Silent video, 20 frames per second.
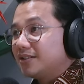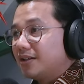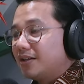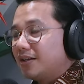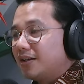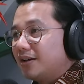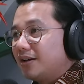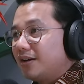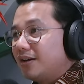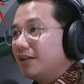
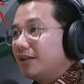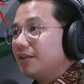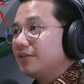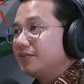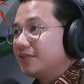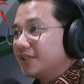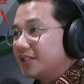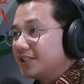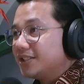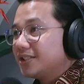all
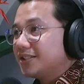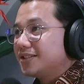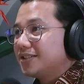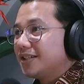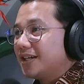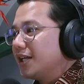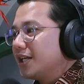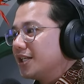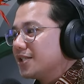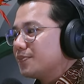of this.
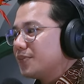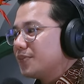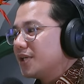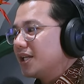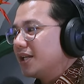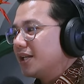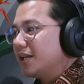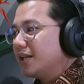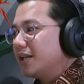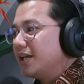
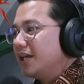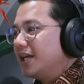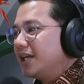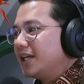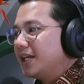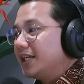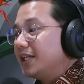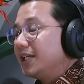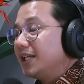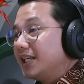
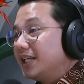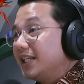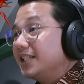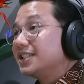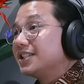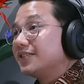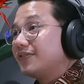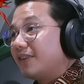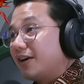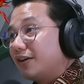
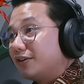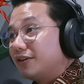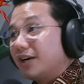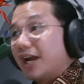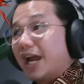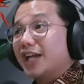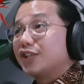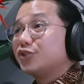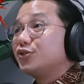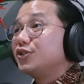He's the founder.
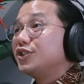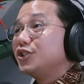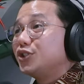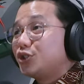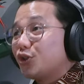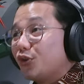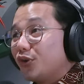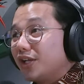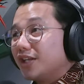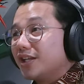I actually
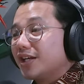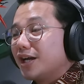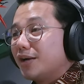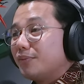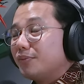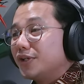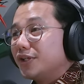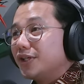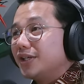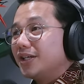joined the
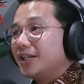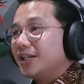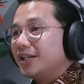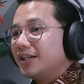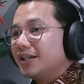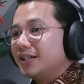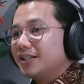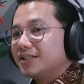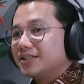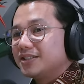company
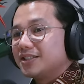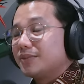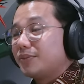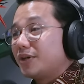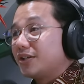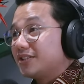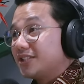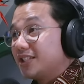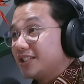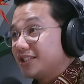just
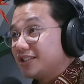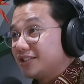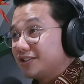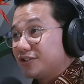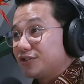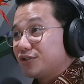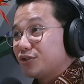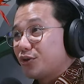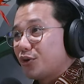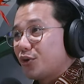about 6
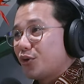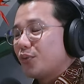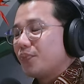years ago.